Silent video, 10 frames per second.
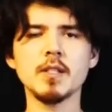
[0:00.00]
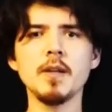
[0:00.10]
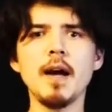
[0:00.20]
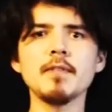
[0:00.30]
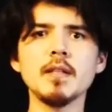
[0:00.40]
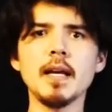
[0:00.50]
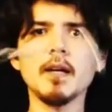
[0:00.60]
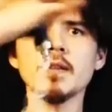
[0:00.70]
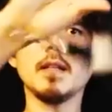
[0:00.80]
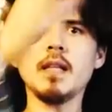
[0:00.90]
So you have to let
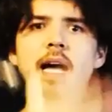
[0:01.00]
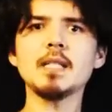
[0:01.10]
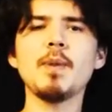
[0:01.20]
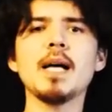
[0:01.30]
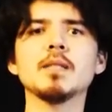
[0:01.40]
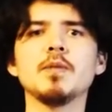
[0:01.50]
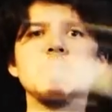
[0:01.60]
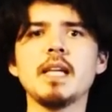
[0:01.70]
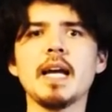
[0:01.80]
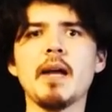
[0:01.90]
go at the last possible
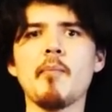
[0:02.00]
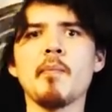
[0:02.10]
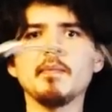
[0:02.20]
second.